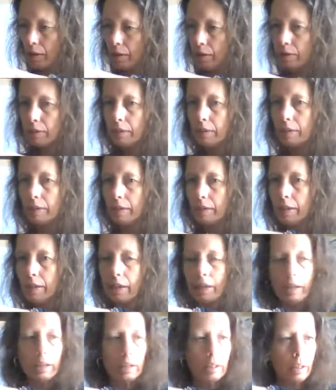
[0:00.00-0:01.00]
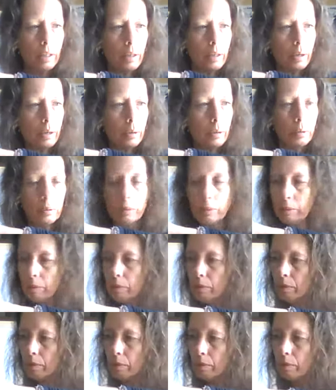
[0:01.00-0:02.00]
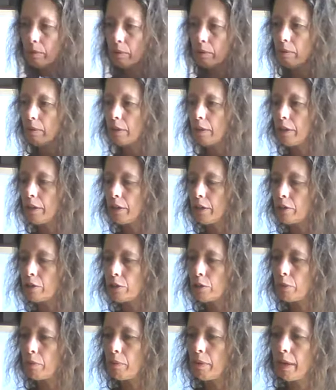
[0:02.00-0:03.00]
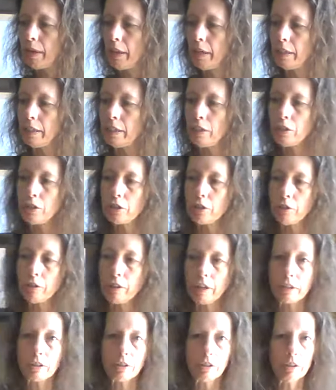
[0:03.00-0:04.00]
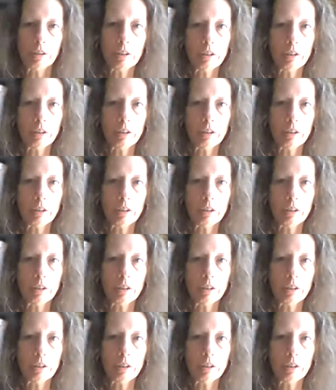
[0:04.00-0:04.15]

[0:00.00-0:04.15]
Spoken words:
Yellow. Here's the red. I didn't show that to you.